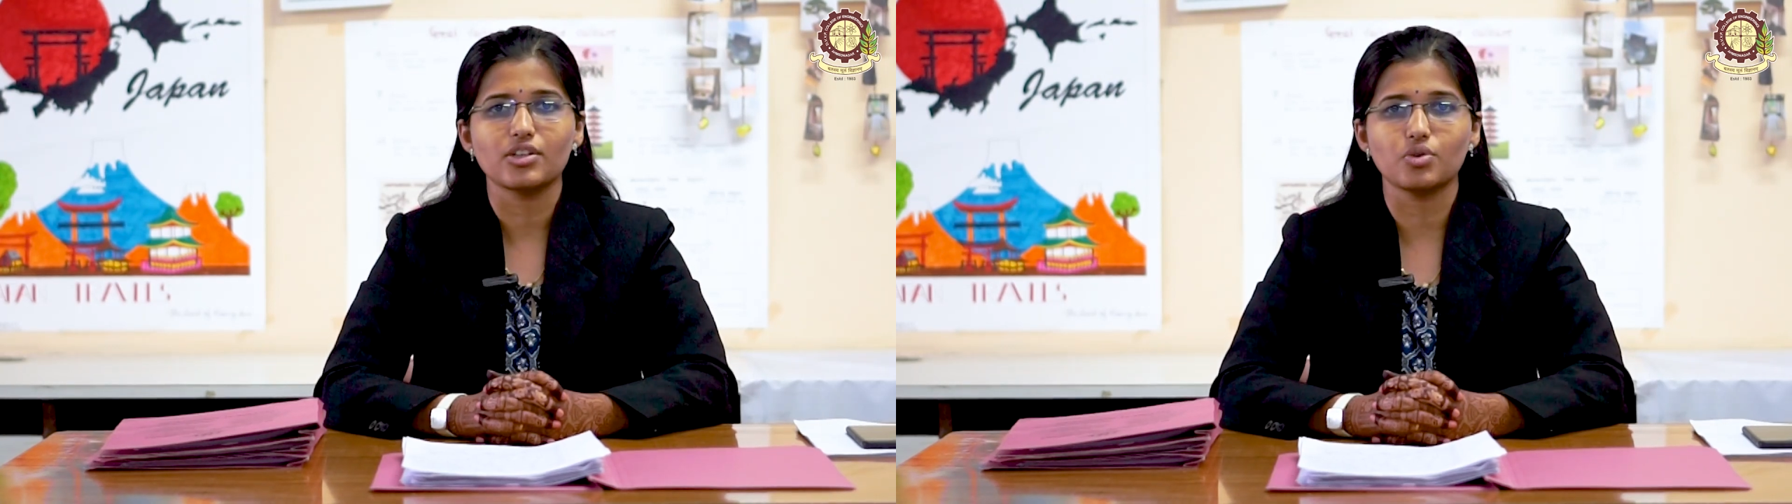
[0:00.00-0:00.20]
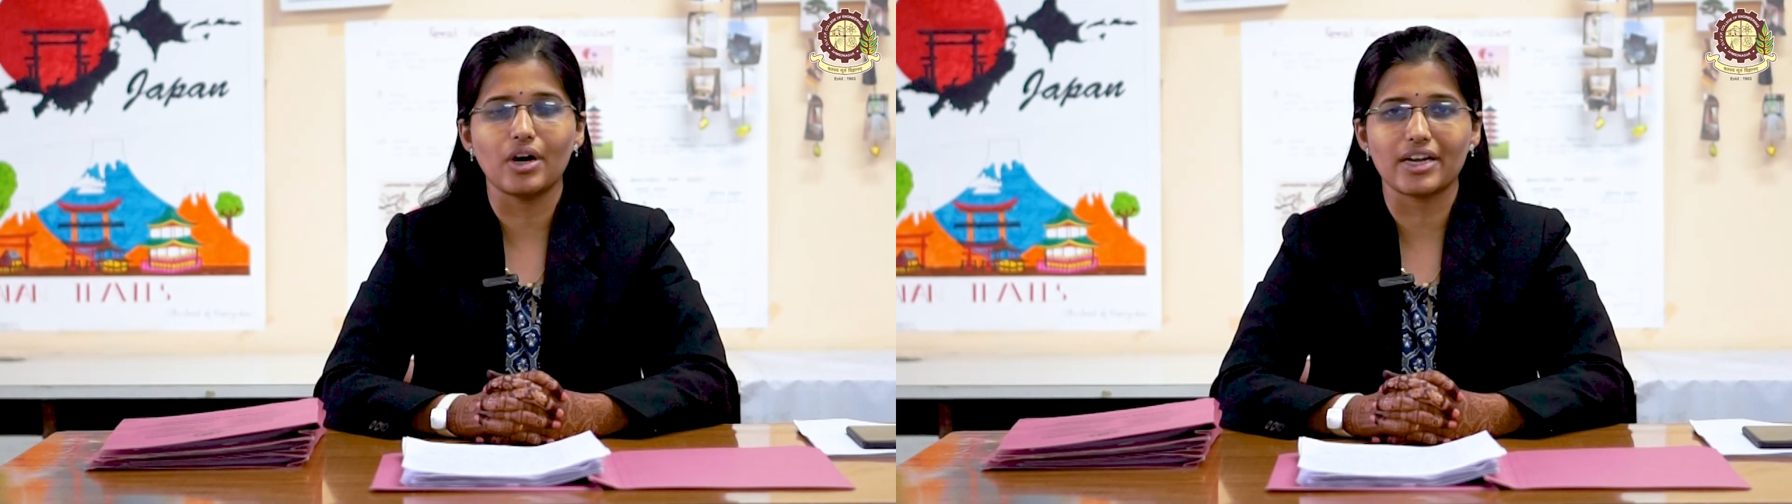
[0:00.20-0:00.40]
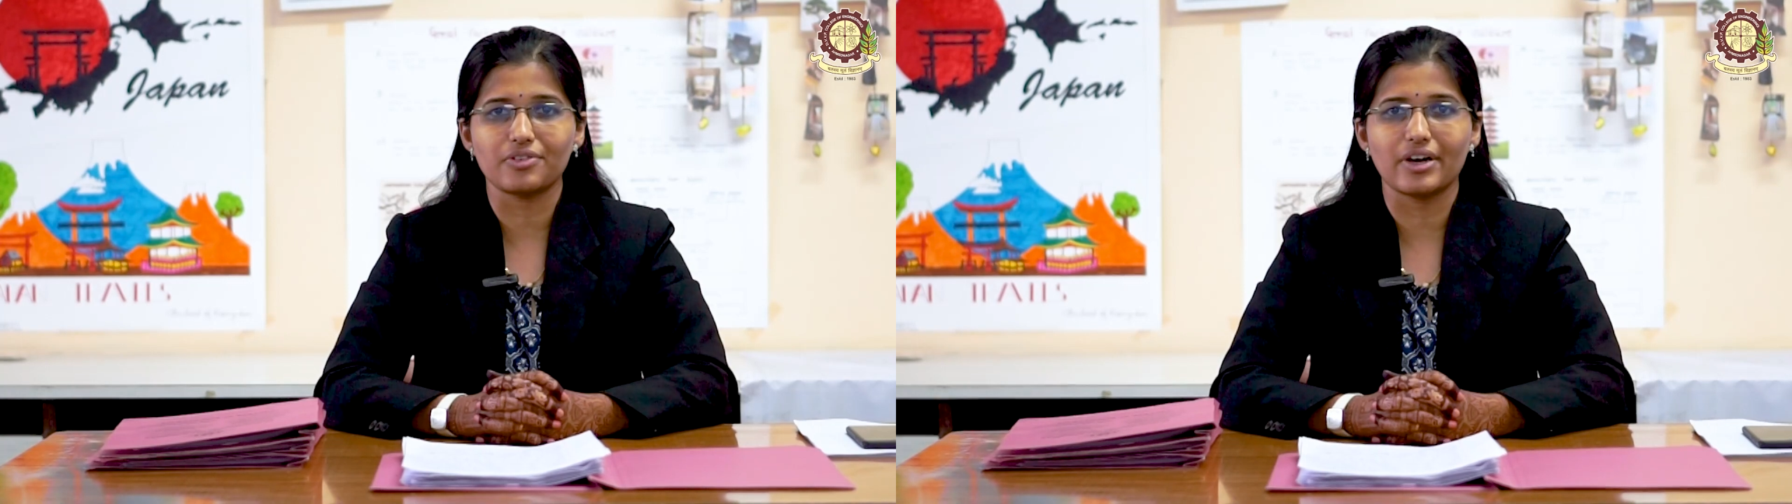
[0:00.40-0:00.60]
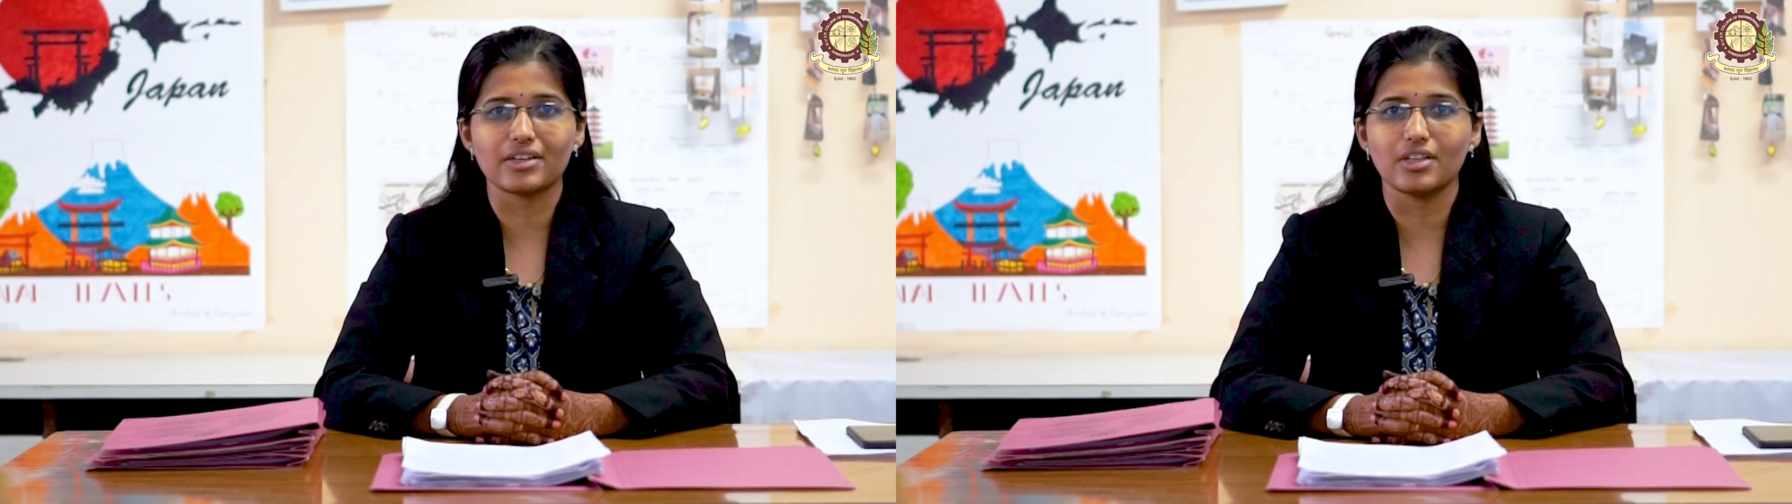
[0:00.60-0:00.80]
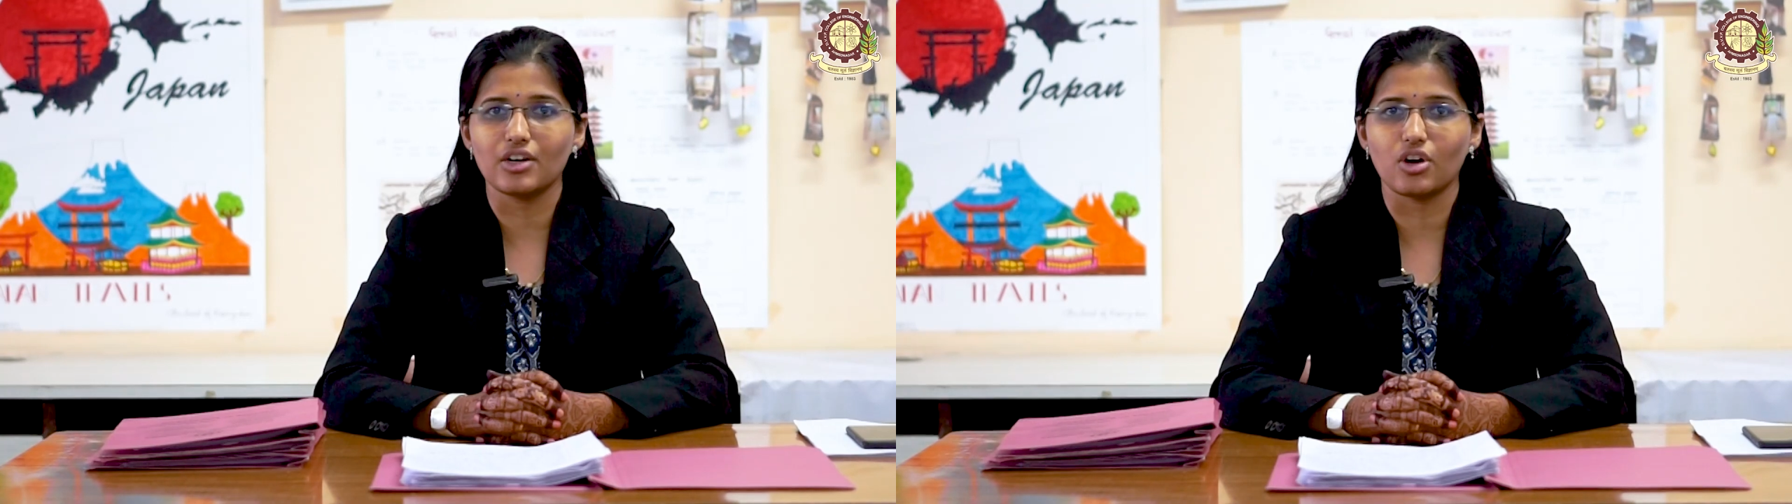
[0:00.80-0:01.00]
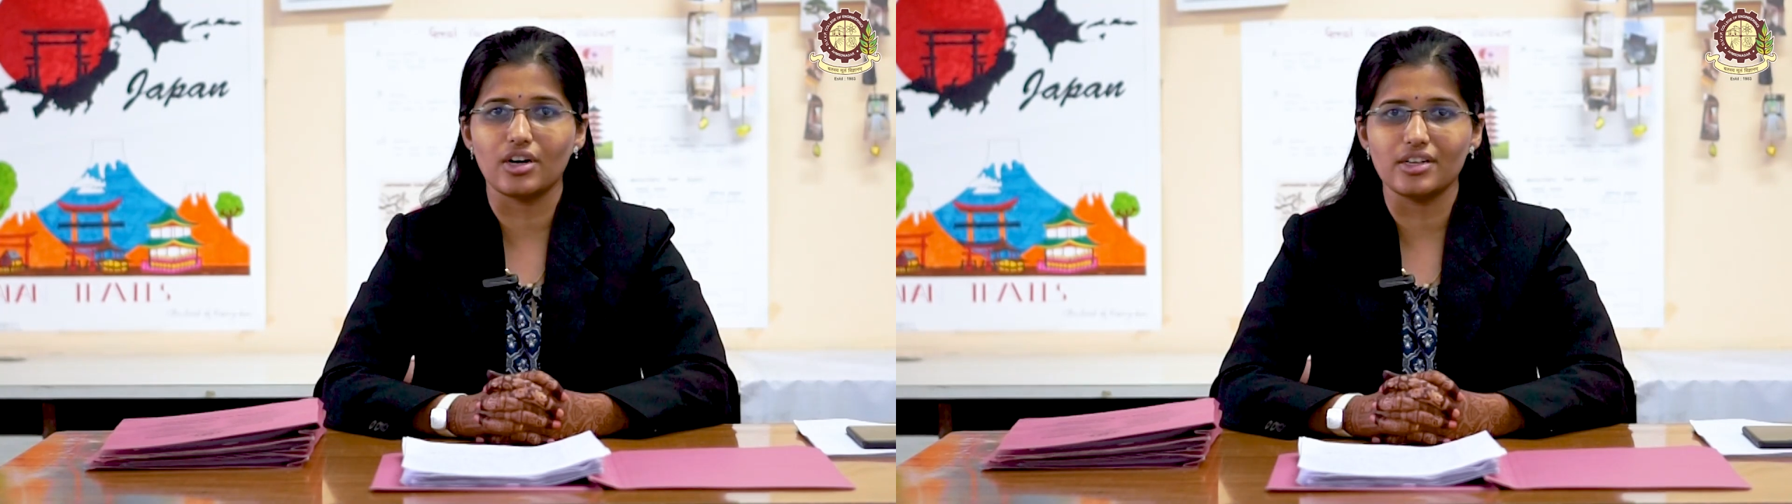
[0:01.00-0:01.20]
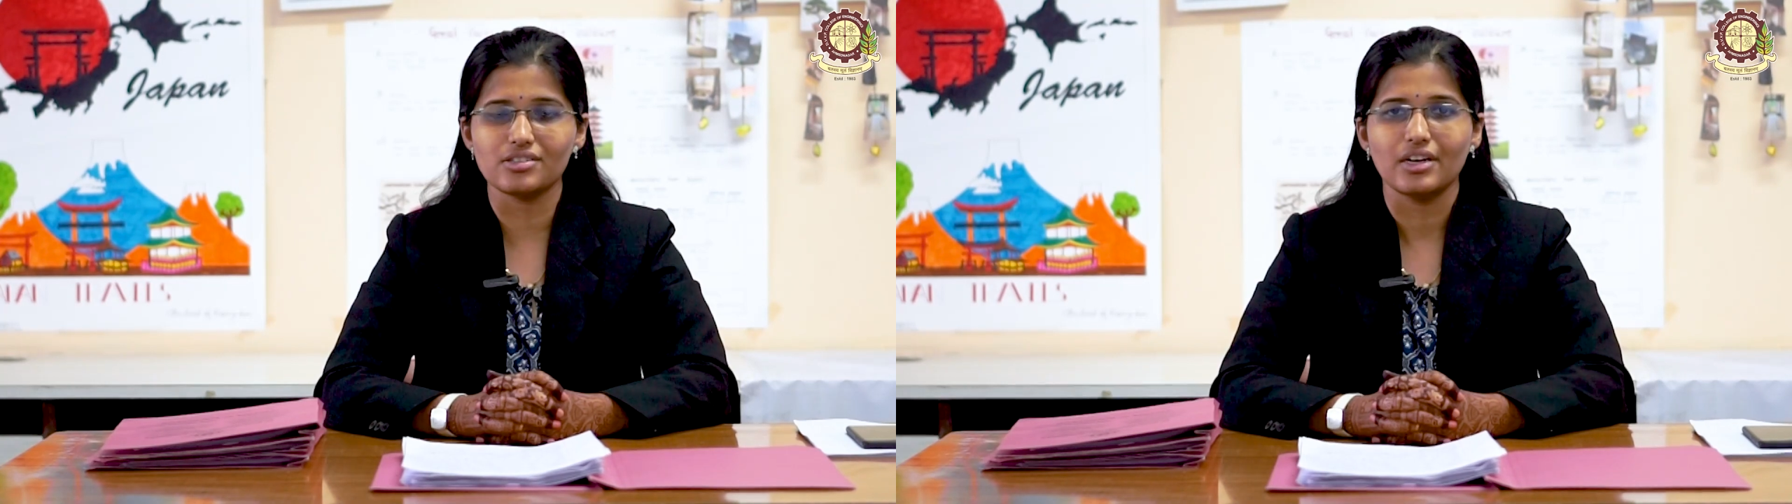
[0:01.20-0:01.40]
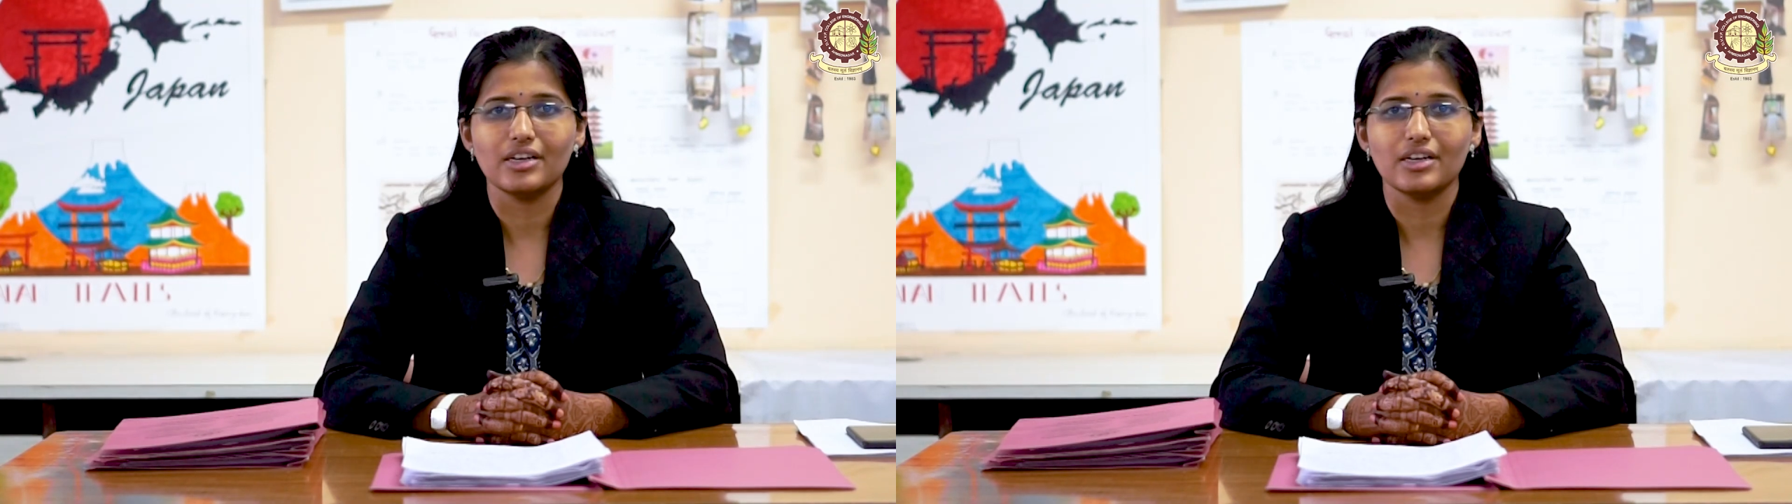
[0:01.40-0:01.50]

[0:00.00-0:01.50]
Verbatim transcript: to acquire the knowledge